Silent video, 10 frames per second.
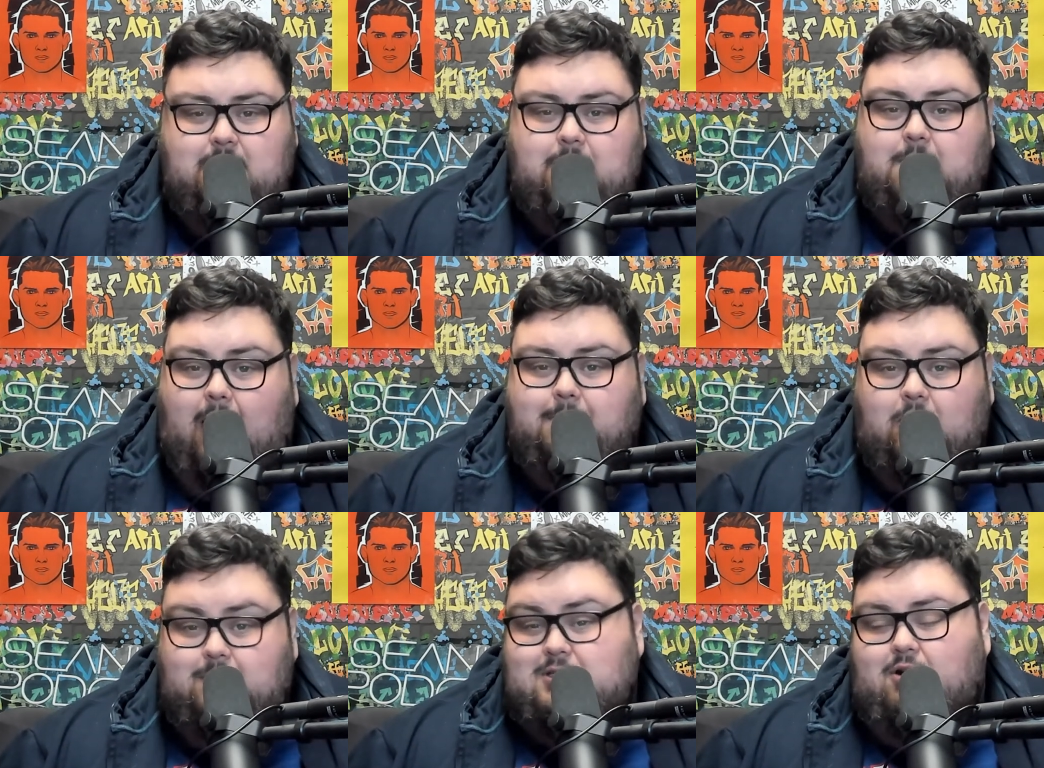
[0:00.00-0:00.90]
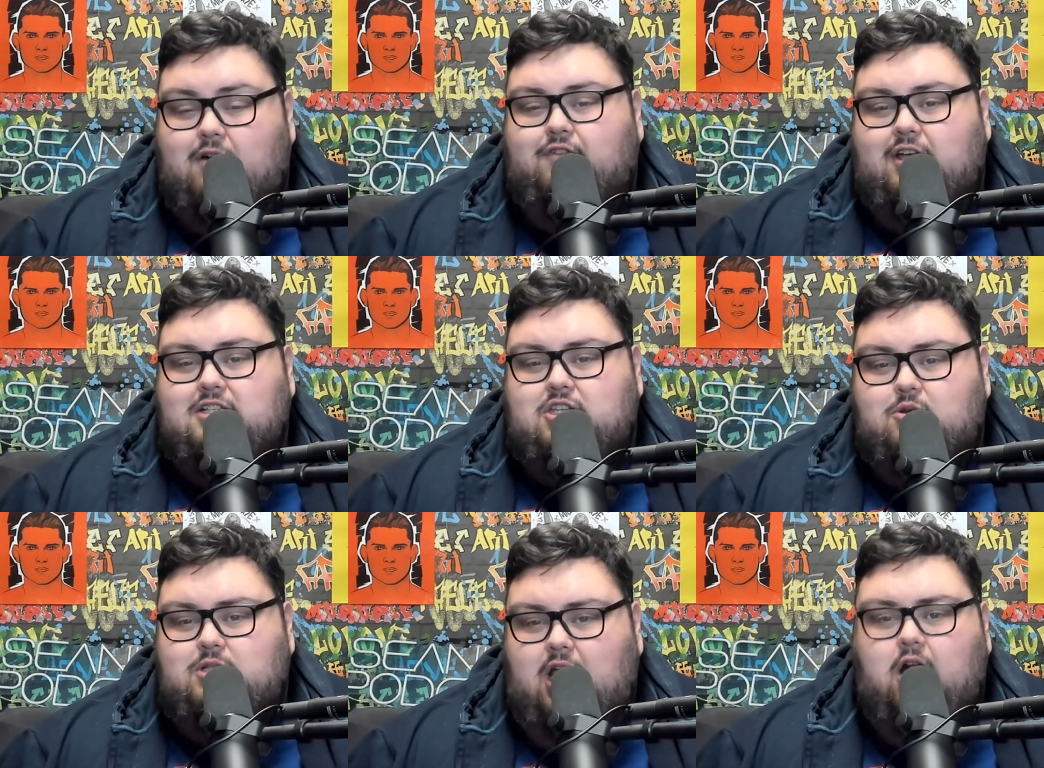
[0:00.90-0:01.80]
Speaker 1: Maybe popping up is the wrong phrase to
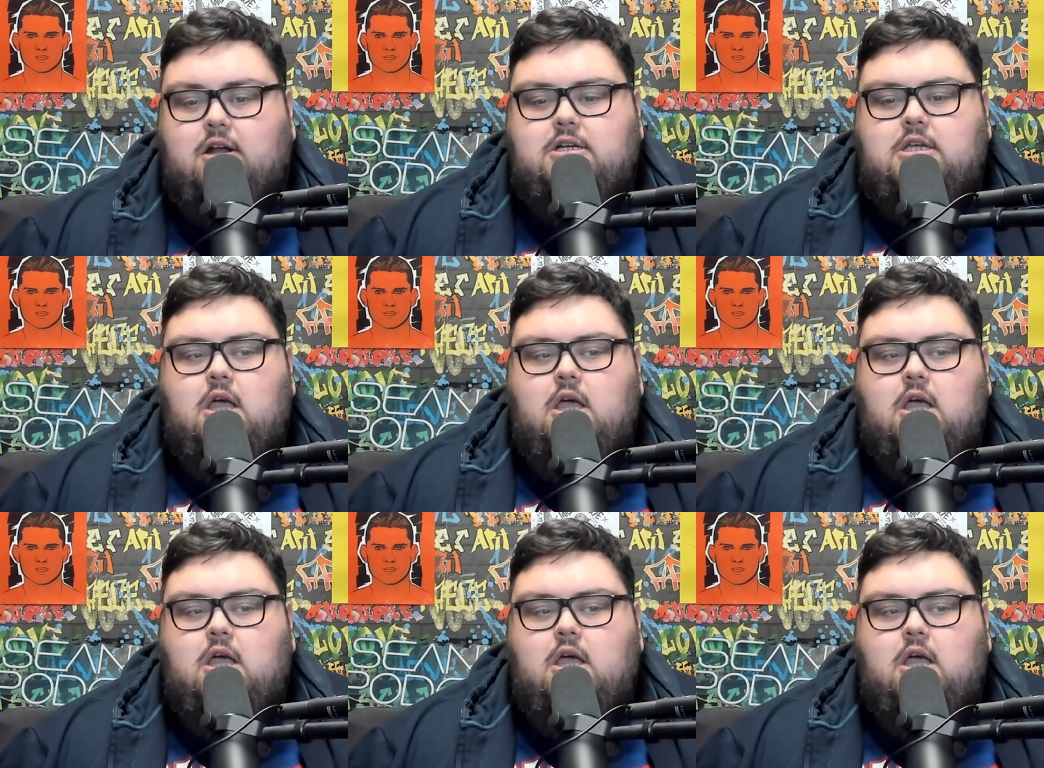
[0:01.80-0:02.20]
use there,